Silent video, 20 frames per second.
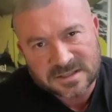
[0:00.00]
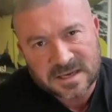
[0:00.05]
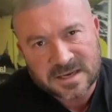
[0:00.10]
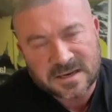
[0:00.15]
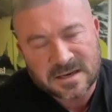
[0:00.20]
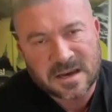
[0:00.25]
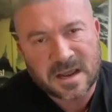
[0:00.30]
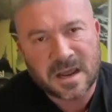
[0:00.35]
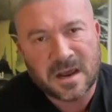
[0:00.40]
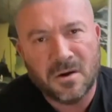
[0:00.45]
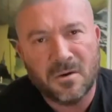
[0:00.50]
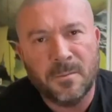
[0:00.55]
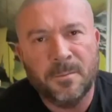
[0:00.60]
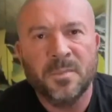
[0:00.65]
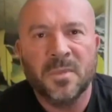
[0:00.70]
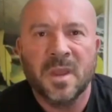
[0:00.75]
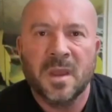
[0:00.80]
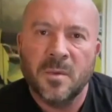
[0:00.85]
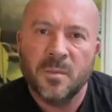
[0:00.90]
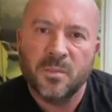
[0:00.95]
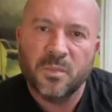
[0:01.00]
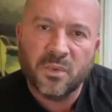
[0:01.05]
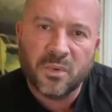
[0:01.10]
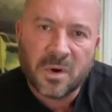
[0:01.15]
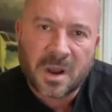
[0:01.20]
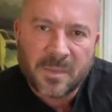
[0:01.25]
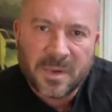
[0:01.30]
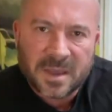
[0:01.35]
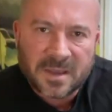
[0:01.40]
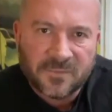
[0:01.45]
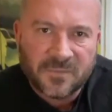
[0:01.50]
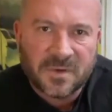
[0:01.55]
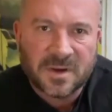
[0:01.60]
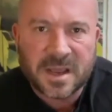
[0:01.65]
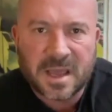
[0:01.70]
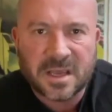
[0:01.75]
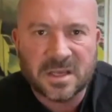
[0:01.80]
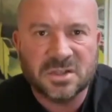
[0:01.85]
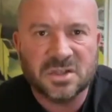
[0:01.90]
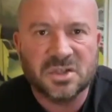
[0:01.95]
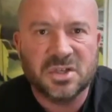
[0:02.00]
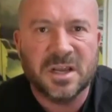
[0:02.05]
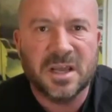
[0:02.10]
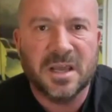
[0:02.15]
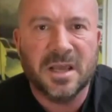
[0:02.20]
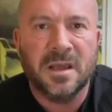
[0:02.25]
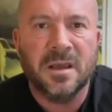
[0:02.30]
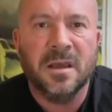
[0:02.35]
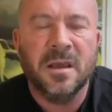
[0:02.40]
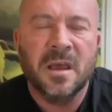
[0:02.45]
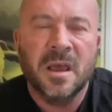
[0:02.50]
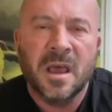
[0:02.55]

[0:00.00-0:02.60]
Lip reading: in now, prepping for next year,